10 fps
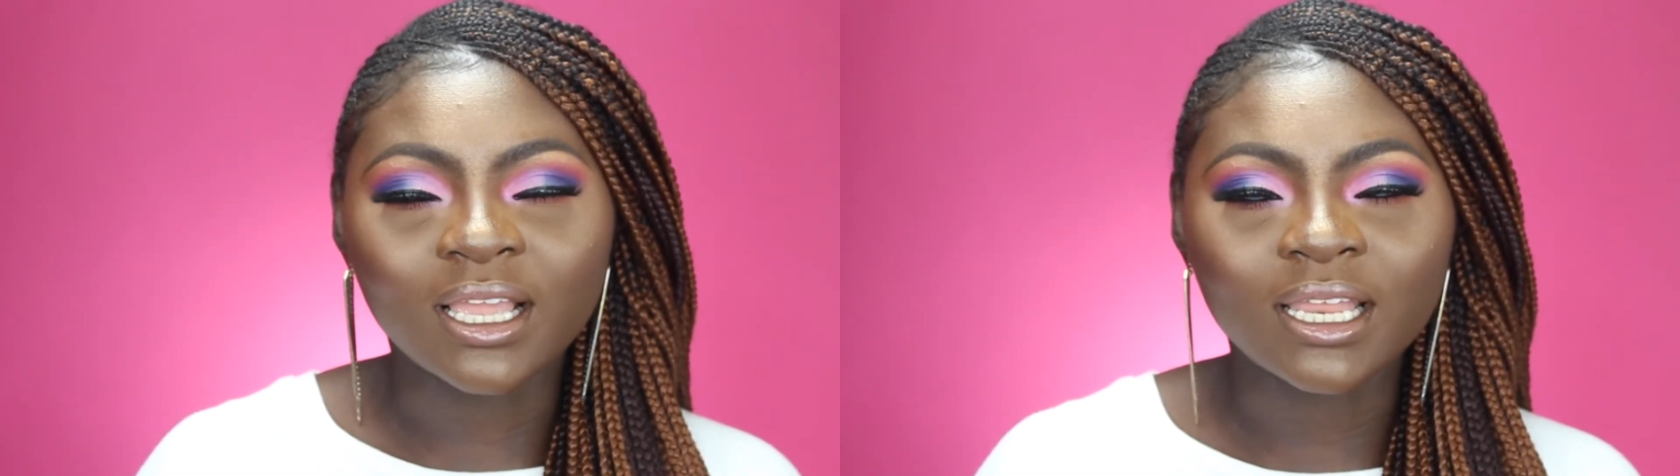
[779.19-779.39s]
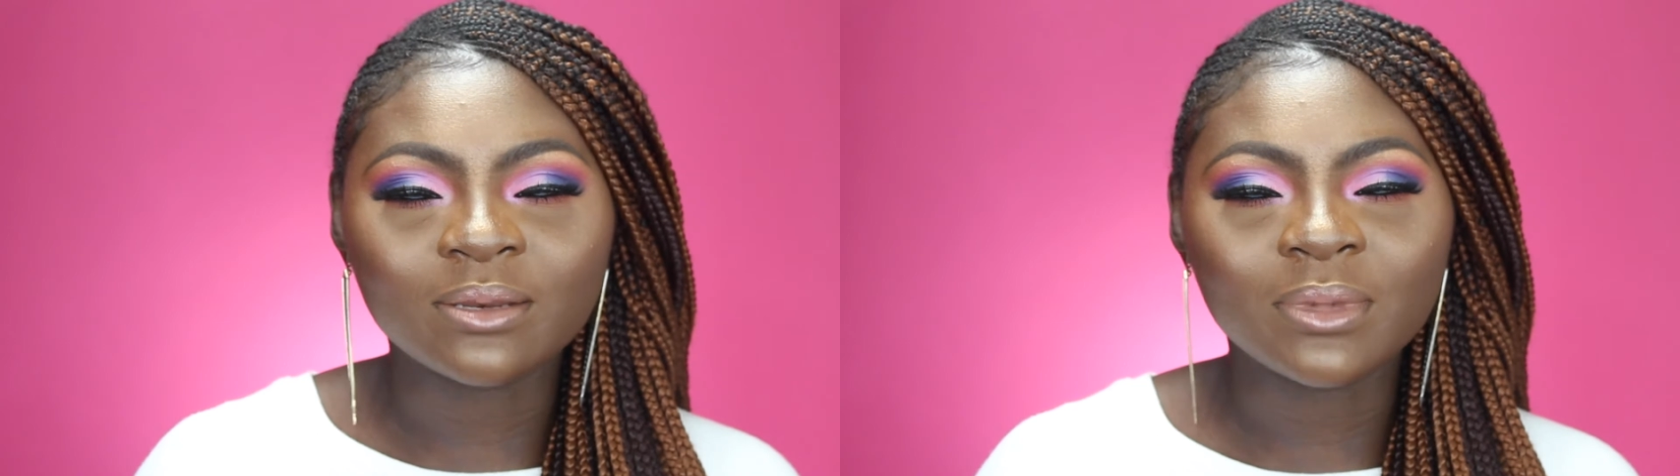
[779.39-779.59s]
I
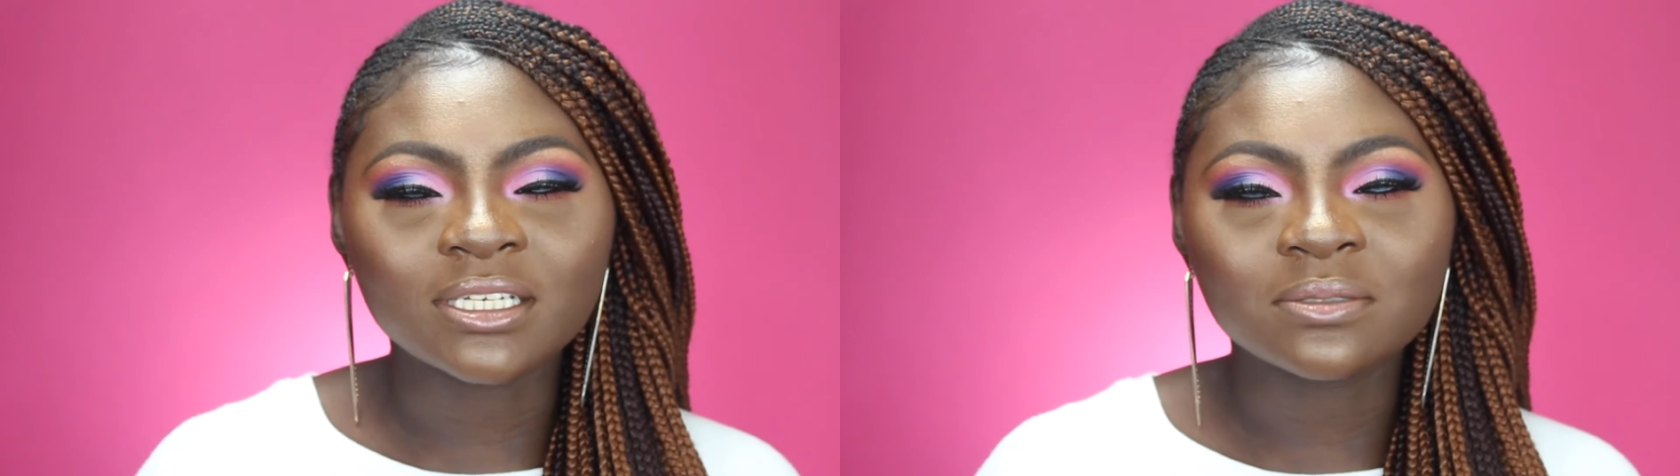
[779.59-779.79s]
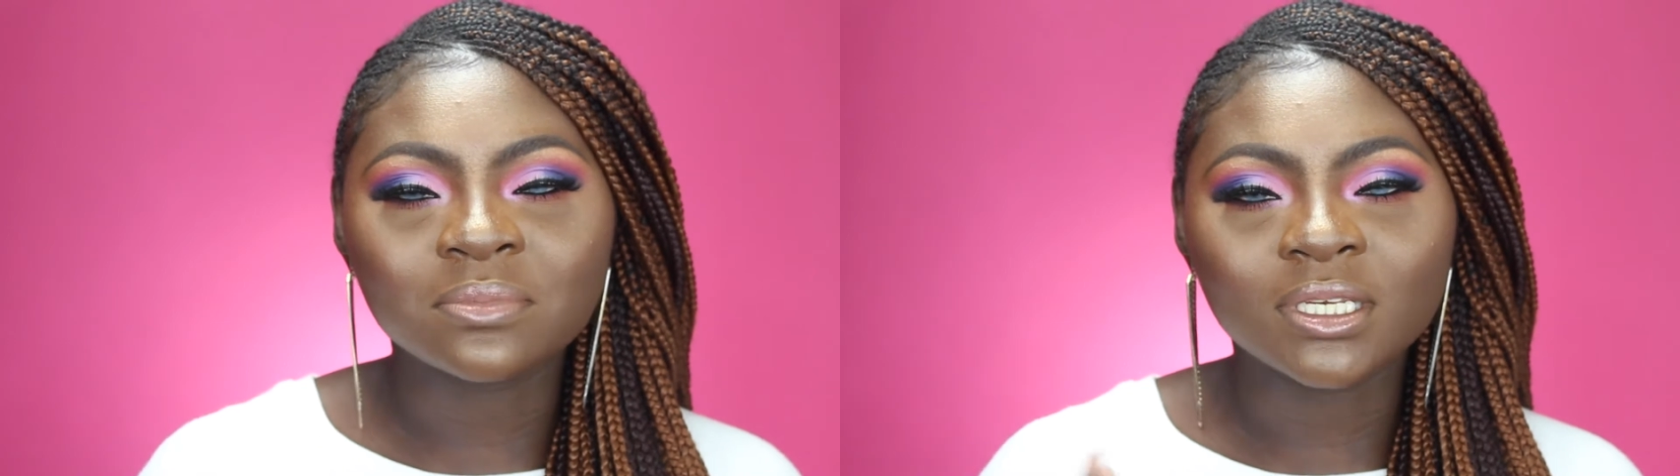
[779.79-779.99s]
can
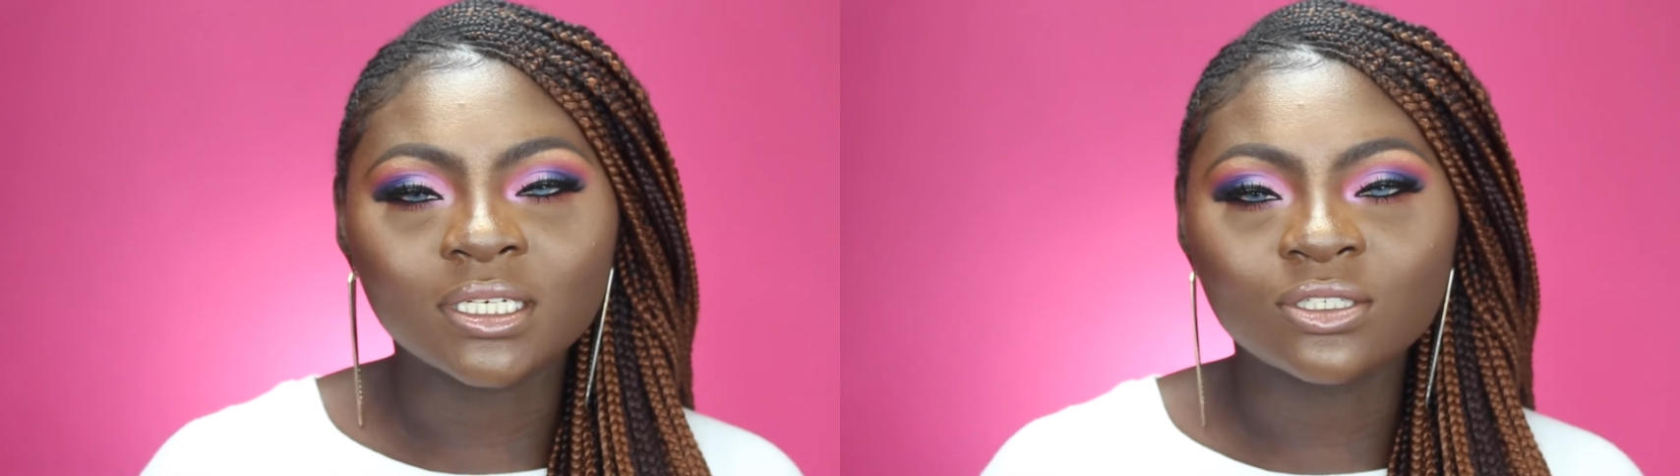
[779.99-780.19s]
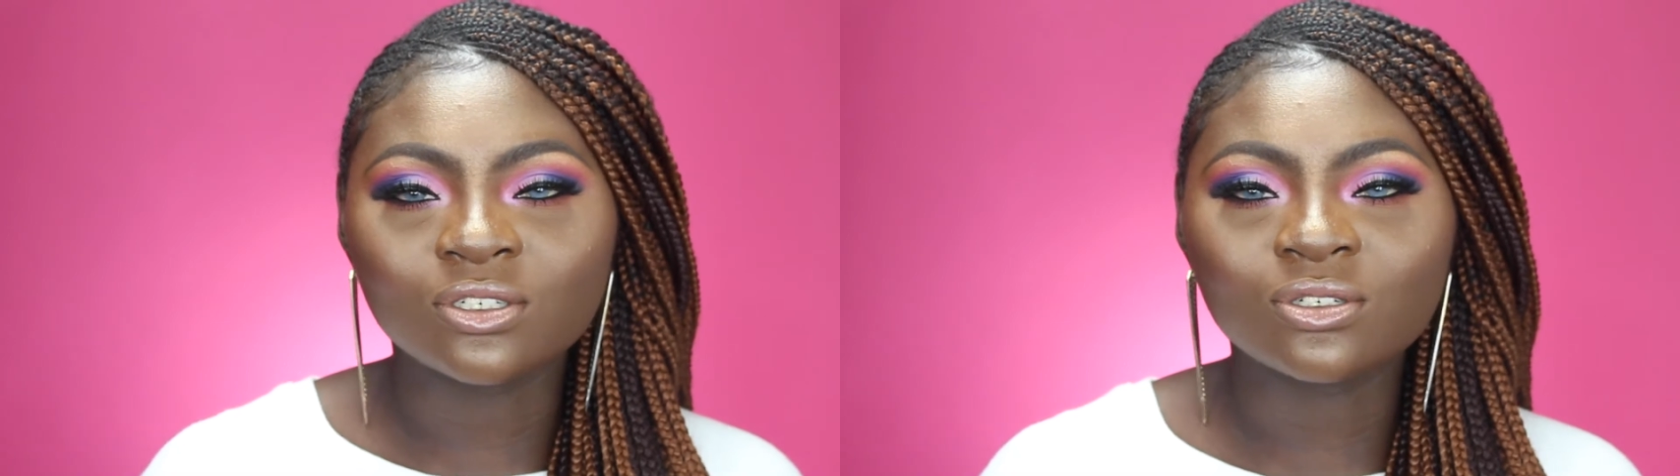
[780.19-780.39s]
imagine
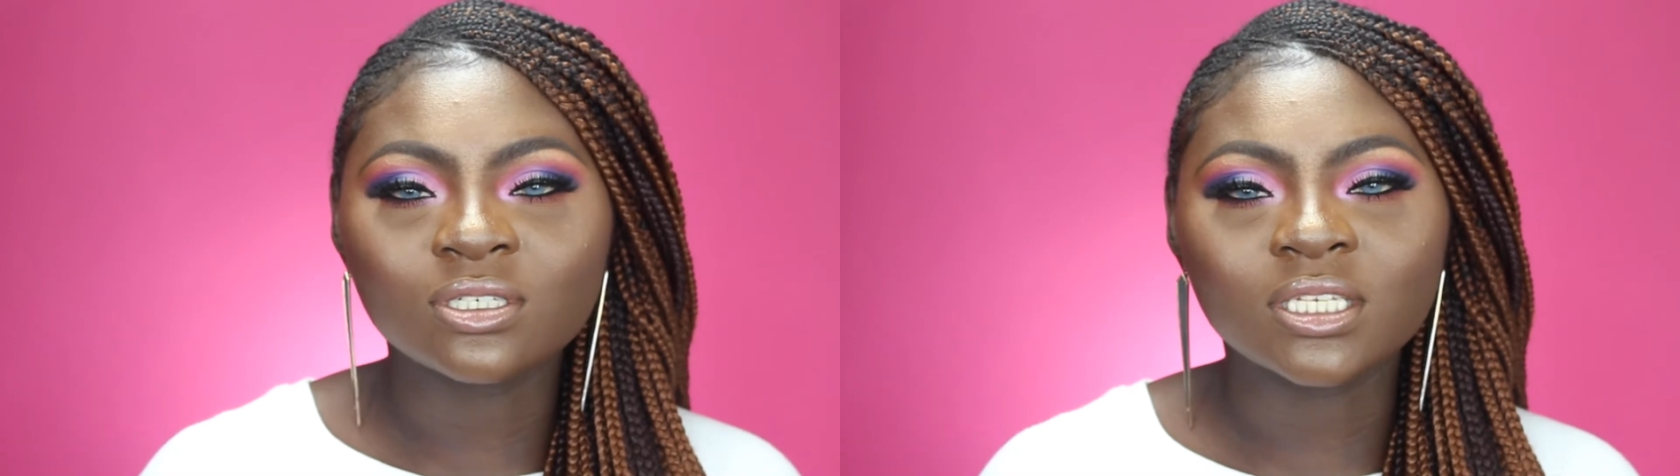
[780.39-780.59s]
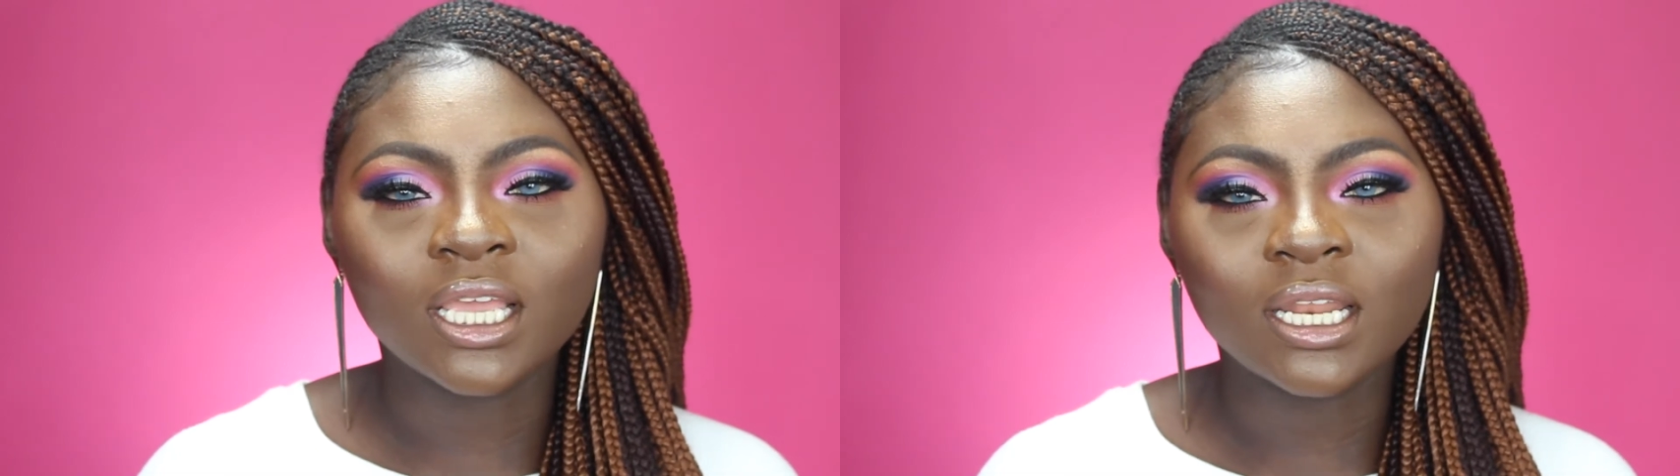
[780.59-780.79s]
being a
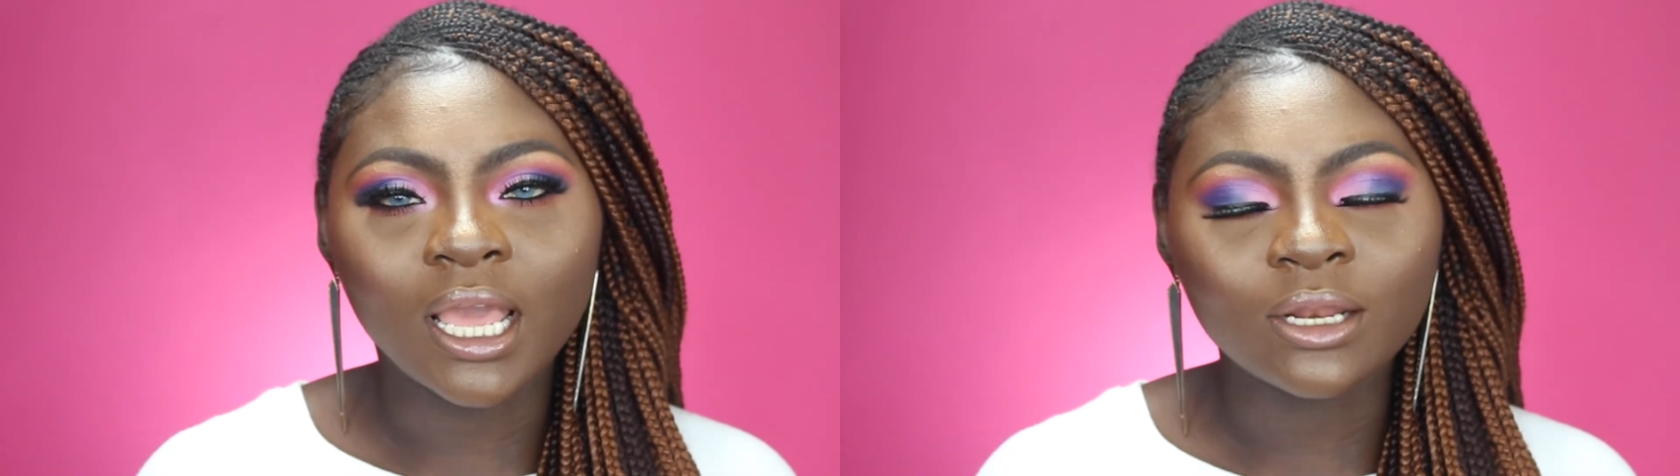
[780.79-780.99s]
Jew then.